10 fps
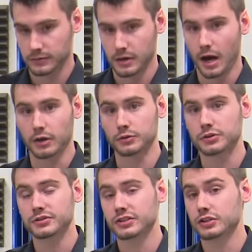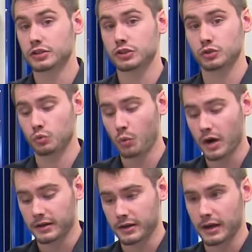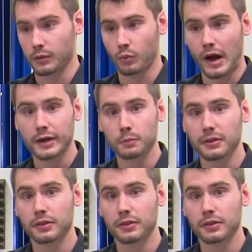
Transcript: Our O two sensor should do what on wide open